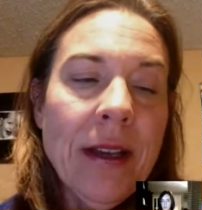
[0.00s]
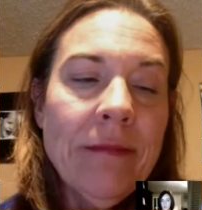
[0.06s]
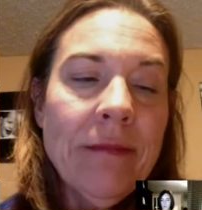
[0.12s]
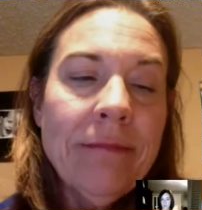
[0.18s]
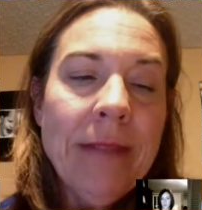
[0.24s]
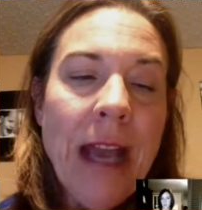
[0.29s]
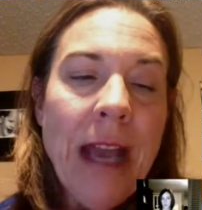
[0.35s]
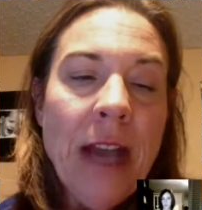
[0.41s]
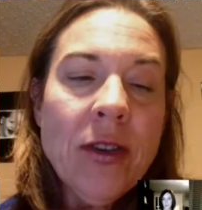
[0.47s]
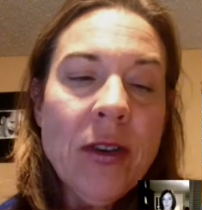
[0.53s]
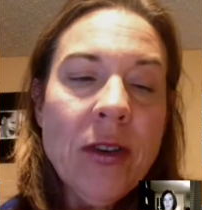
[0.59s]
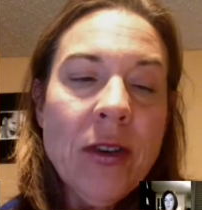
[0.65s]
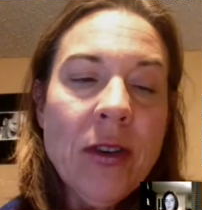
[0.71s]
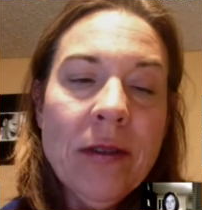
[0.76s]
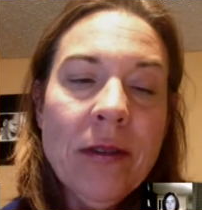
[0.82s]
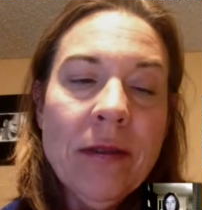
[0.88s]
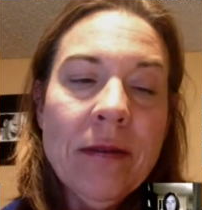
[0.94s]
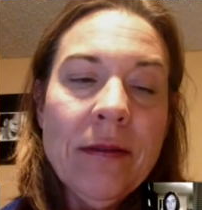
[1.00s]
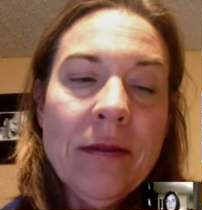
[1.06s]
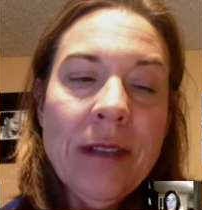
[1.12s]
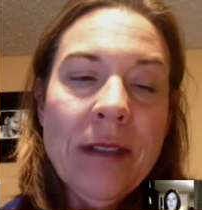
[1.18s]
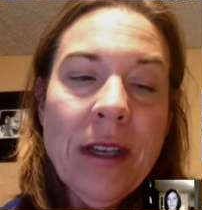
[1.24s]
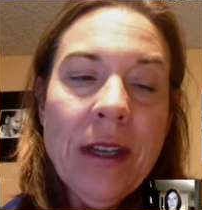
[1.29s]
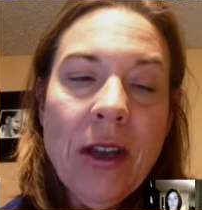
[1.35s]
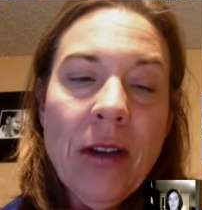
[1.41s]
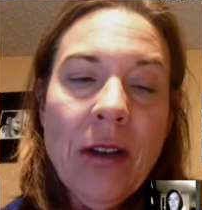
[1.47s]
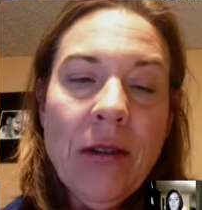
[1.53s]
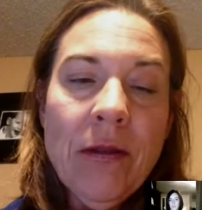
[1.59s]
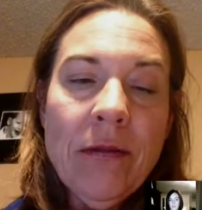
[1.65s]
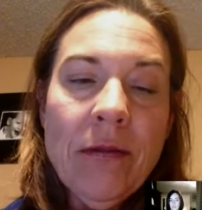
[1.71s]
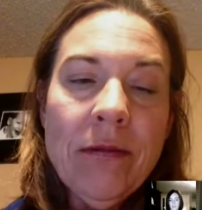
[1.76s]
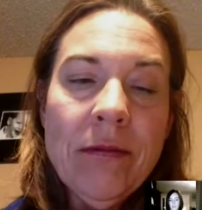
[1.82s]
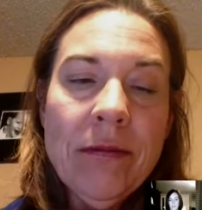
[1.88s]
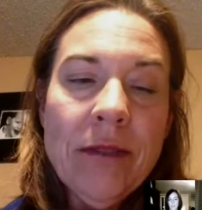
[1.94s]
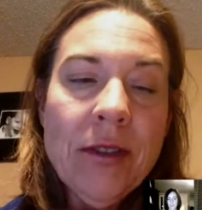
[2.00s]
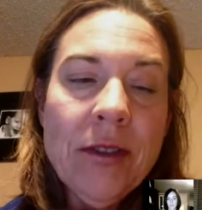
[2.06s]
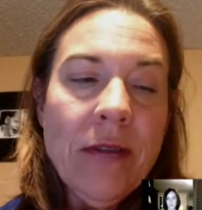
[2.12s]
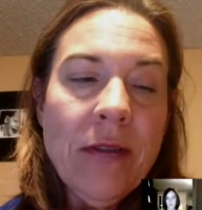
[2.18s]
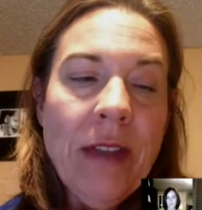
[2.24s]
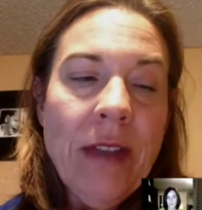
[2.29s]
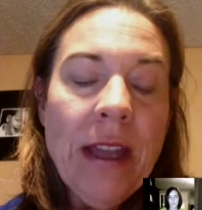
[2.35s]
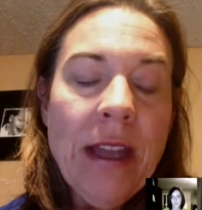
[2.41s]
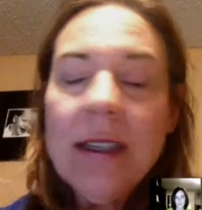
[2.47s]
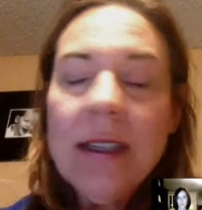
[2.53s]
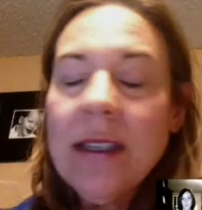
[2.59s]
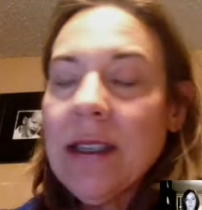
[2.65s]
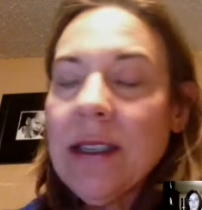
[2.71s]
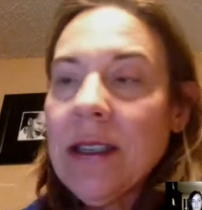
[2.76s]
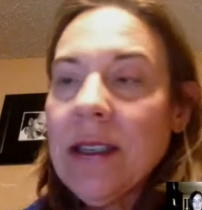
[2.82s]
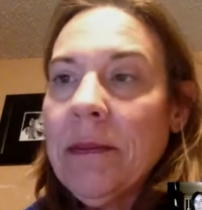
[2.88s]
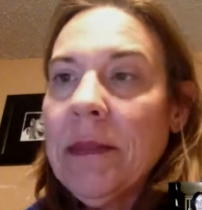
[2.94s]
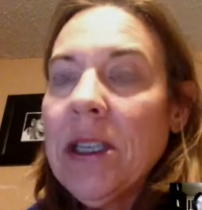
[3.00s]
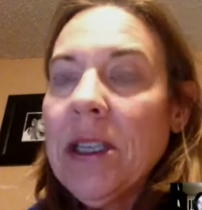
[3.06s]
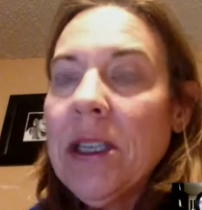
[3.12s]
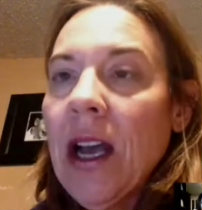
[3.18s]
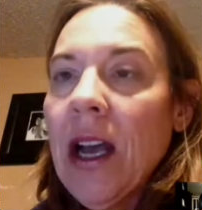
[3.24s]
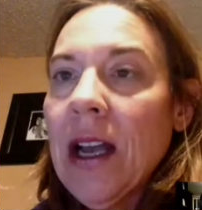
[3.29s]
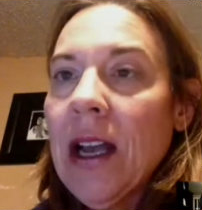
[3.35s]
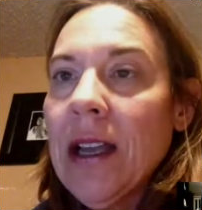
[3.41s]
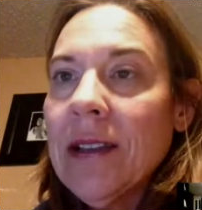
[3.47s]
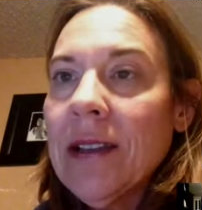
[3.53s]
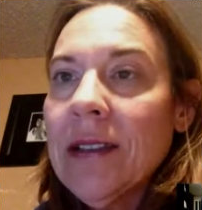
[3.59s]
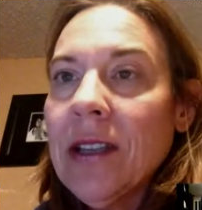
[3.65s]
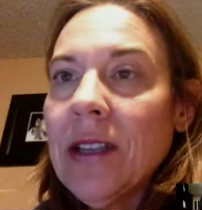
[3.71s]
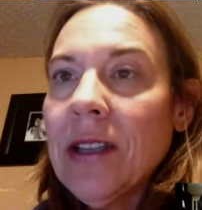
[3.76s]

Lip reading: national, surveillance system does.